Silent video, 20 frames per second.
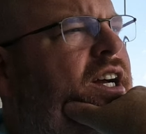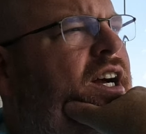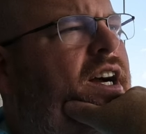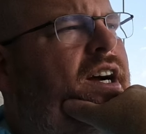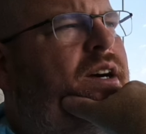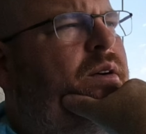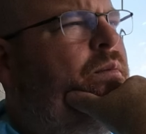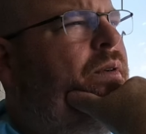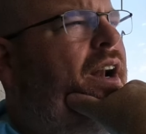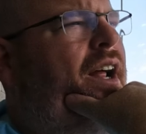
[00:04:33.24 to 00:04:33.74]

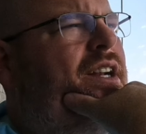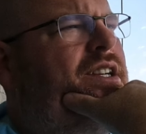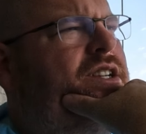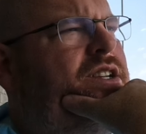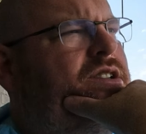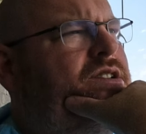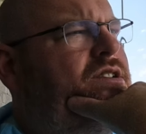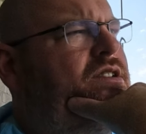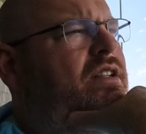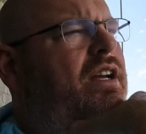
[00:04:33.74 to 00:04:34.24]
uh, but I
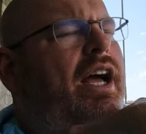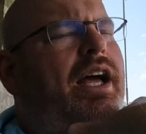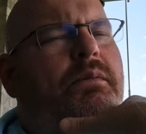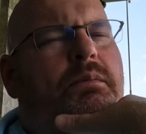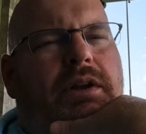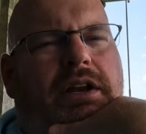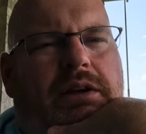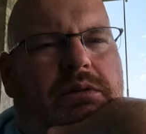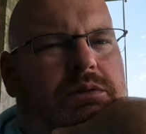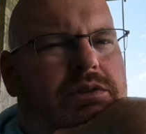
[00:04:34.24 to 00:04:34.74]
just I
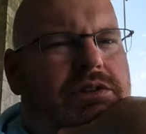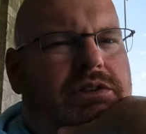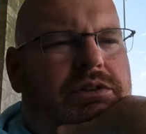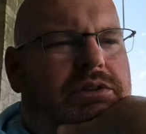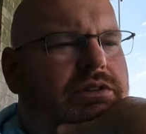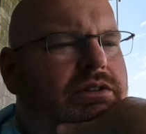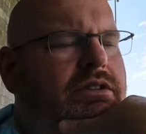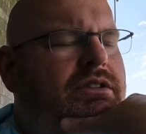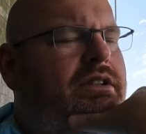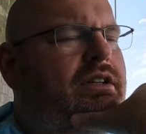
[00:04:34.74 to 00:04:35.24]
hadn't been able
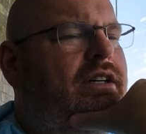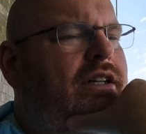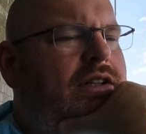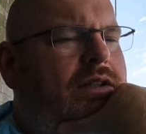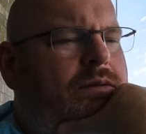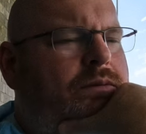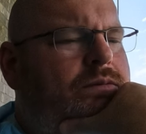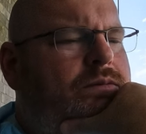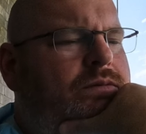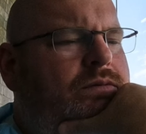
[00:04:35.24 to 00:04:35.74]
to
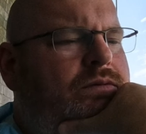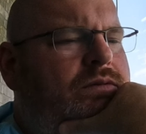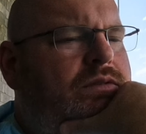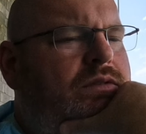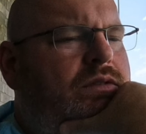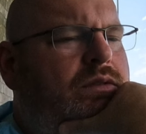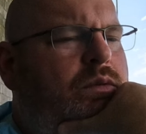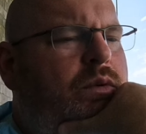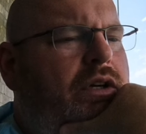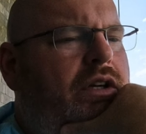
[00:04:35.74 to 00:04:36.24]

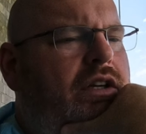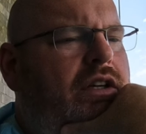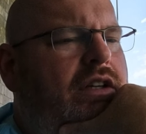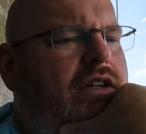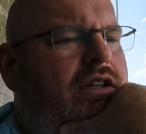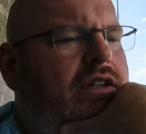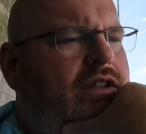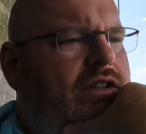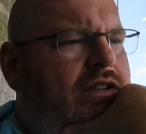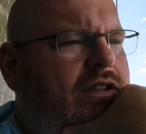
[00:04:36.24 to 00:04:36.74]
um,
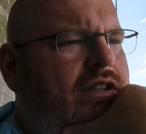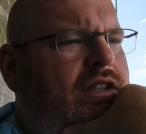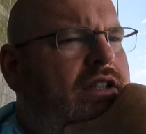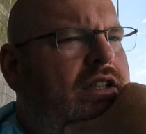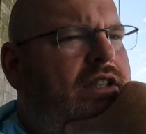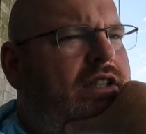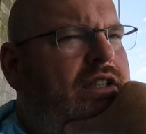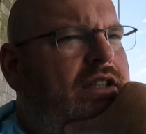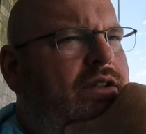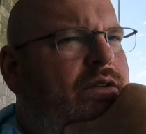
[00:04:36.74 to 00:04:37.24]
we
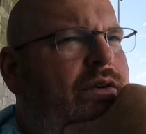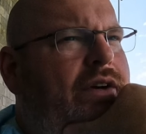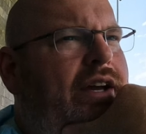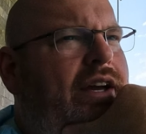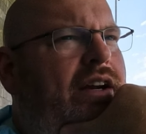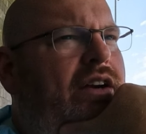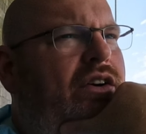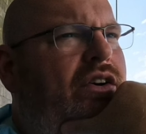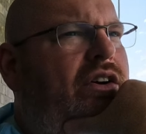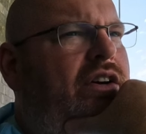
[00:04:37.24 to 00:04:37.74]
we
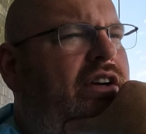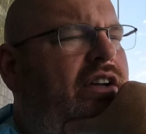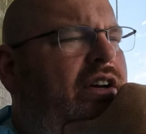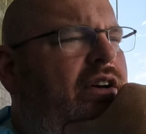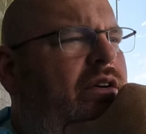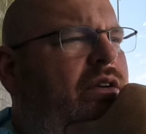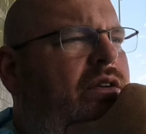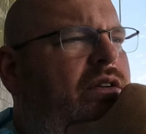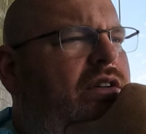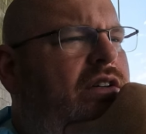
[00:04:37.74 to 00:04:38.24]
had a hard
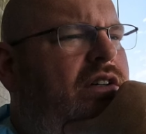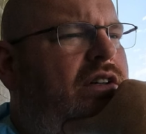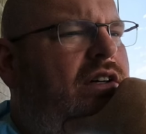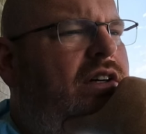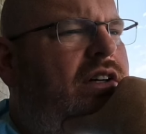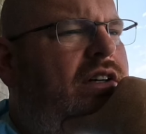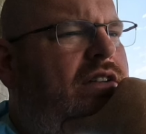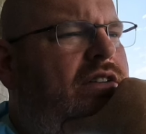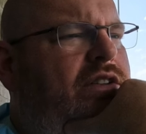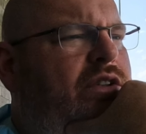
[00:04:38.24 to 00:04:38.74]
go
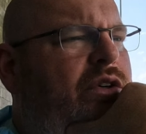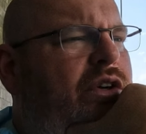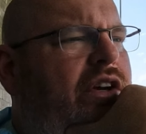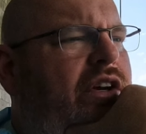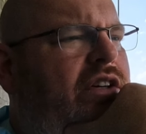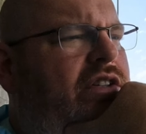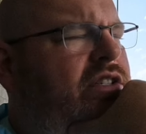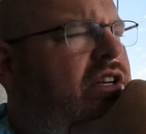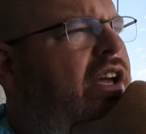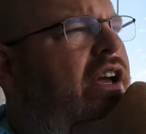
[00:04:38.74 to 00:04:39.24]
uh, two
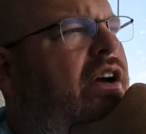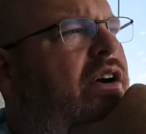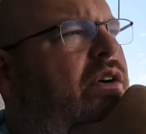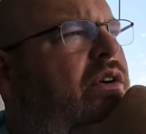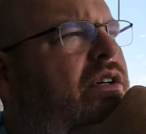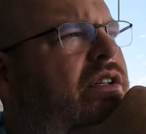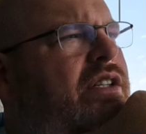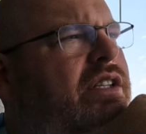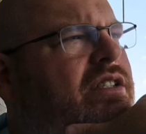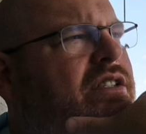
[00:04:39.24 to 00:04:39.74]
years
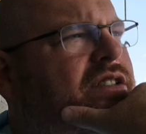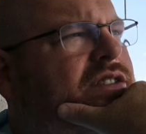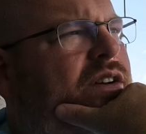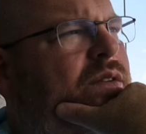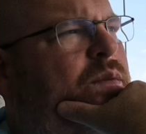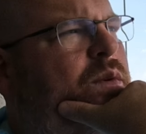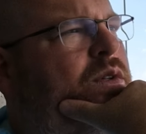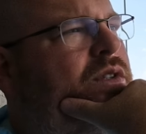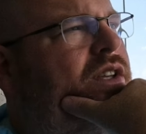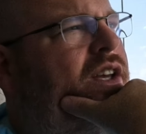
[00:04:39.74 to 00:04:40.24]
ago and this is
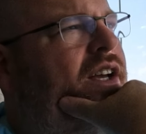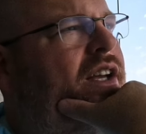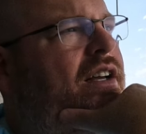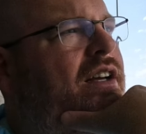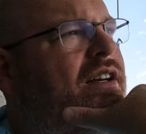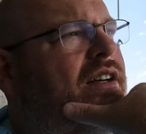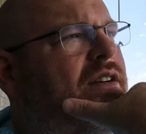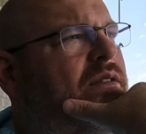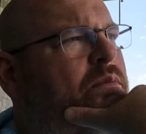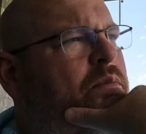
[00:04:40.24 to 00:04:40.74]
almost like
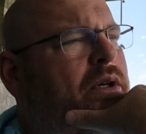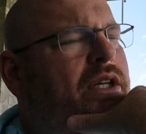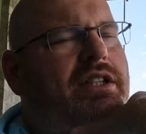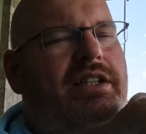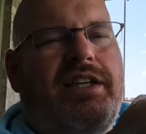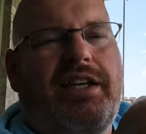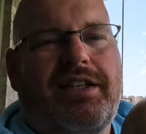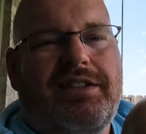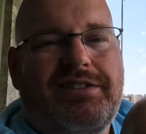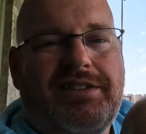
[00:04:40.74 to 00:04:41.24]
a
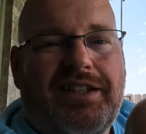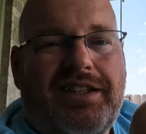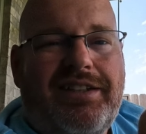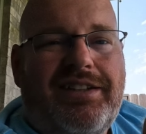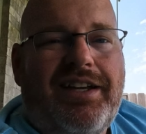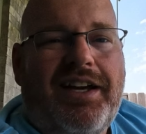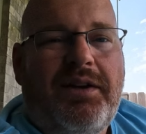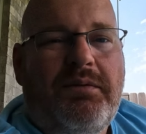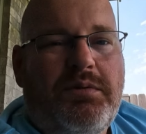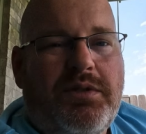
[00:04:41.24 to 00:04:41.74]

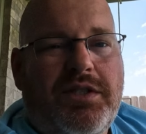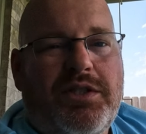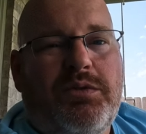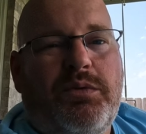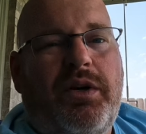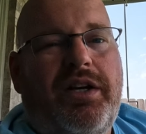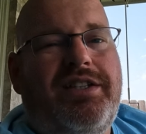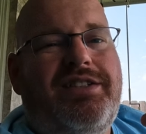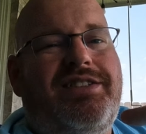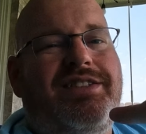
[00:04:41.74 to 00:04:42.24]
PTSD type
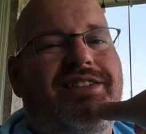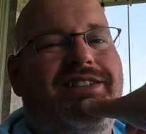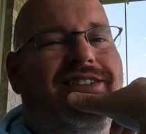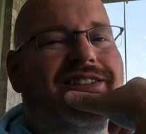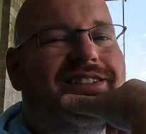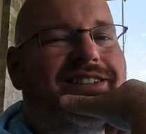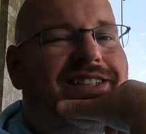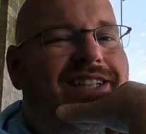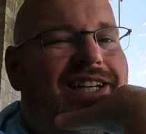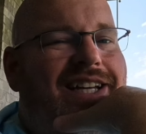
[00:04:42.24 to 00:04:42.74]
situation
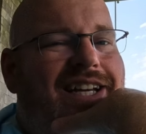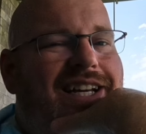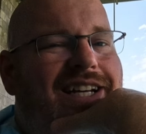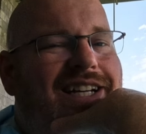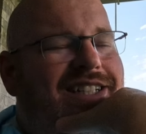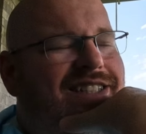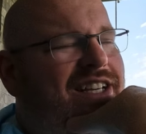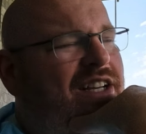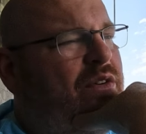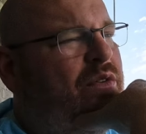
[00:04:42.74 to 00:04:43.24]

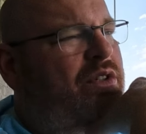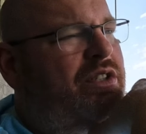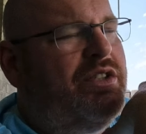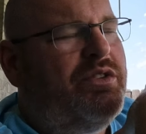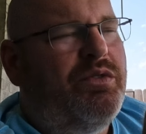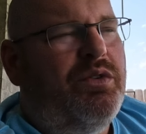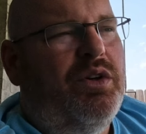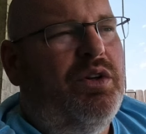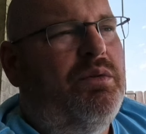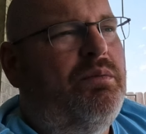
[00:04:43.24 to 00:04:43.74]
it's like we're
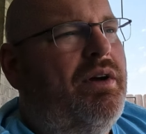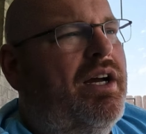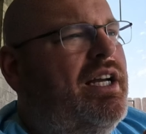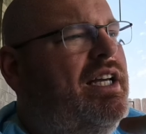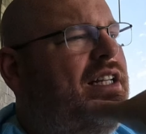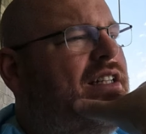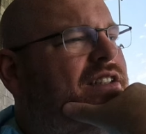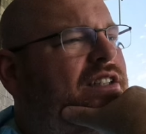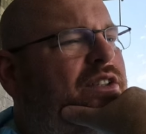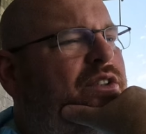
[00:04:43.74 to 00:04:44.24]
just rolling
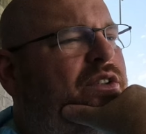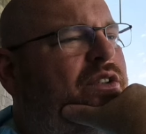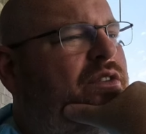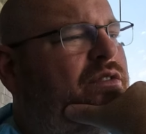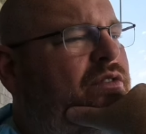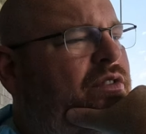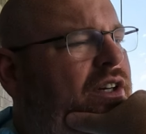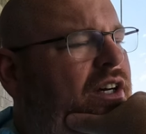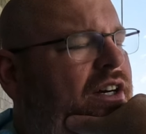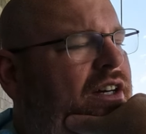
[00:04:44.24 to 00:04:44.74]
back into
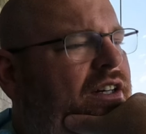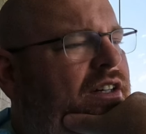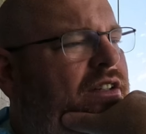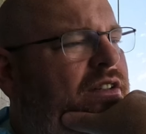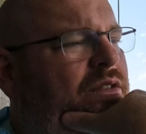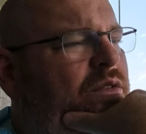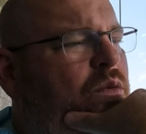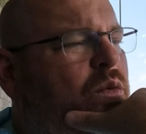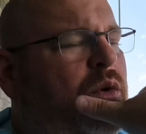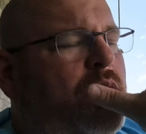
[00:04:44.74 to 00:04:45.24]
it
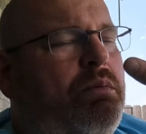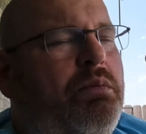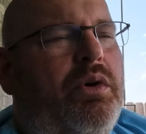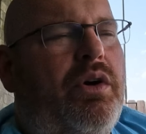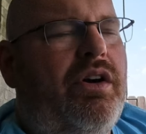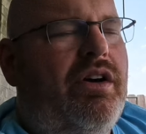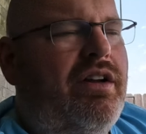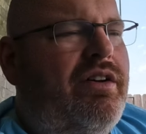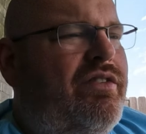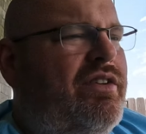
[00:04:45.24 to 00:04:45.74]
uh, one
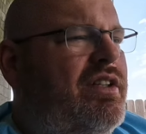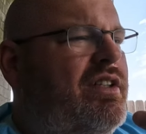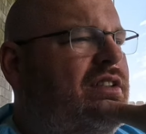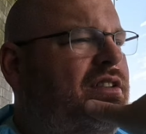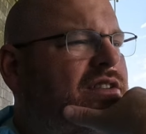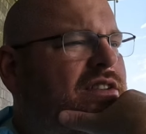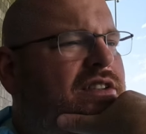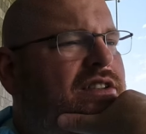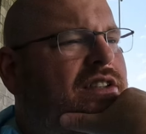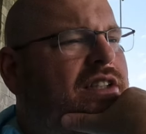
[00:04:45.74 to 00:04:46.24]
part of it
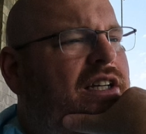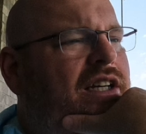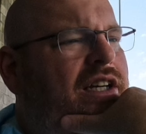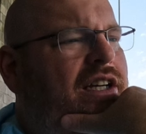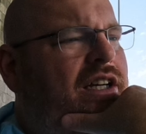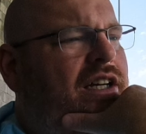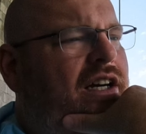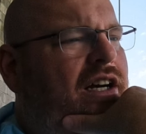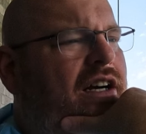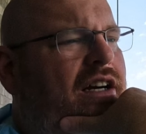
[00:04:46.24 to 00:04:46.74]
is
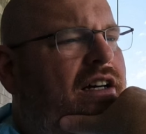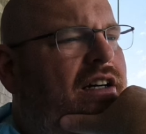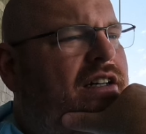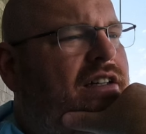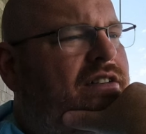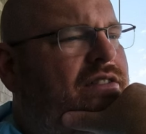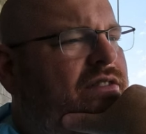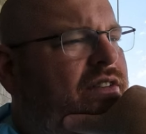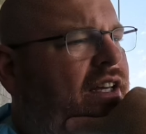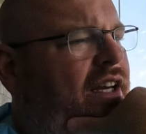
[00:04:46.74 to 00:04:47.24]

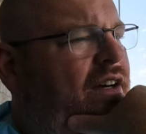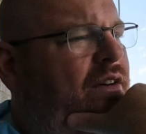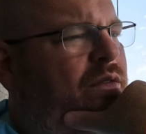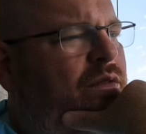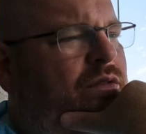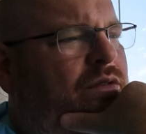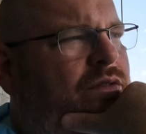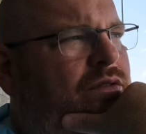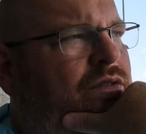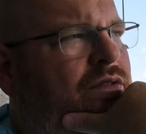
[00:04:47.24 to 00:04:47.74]
uh, yeah
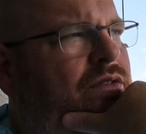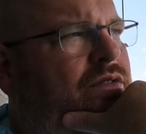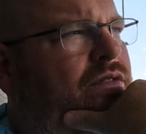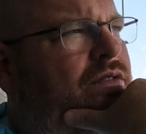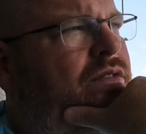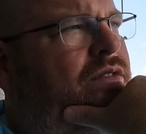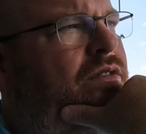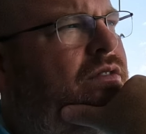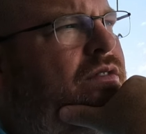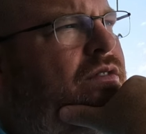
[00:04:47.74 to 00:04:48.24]

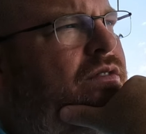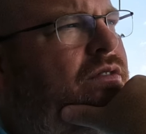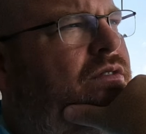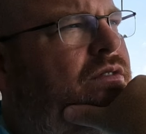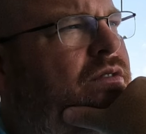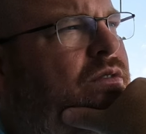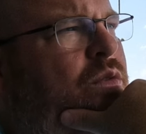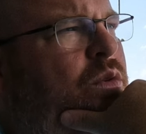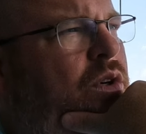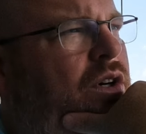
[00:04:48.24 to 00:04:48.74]

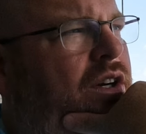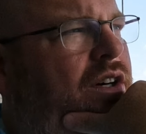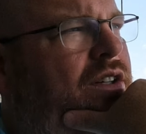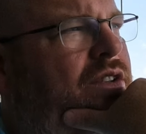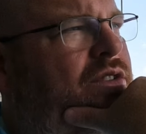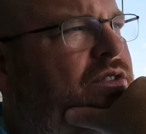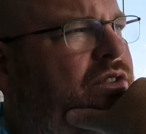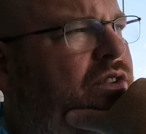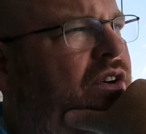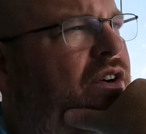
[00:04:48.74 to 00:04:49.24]
we're
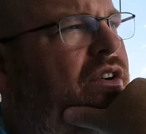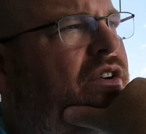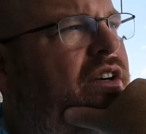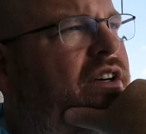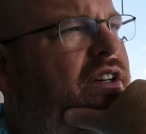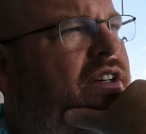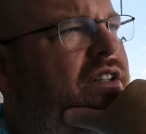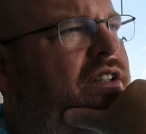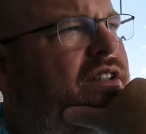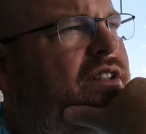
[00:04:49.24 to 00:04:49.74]
all
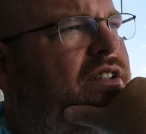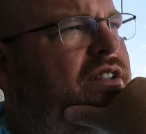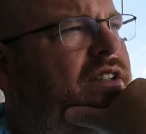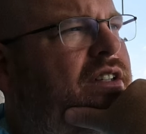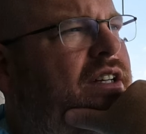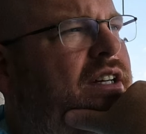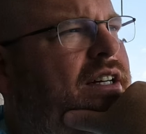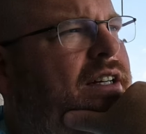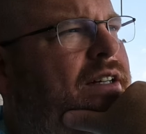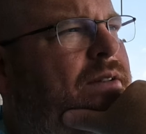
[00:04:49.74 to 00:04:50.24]
stronger
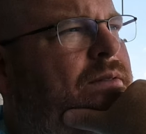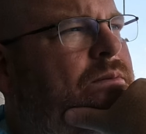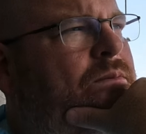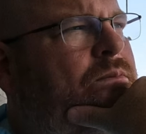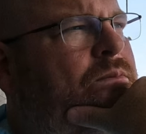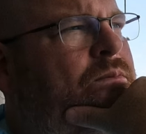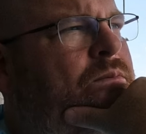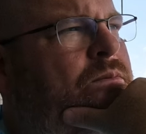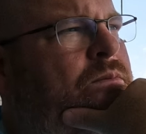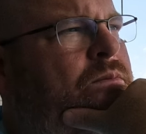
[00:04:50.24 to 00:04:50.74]
um,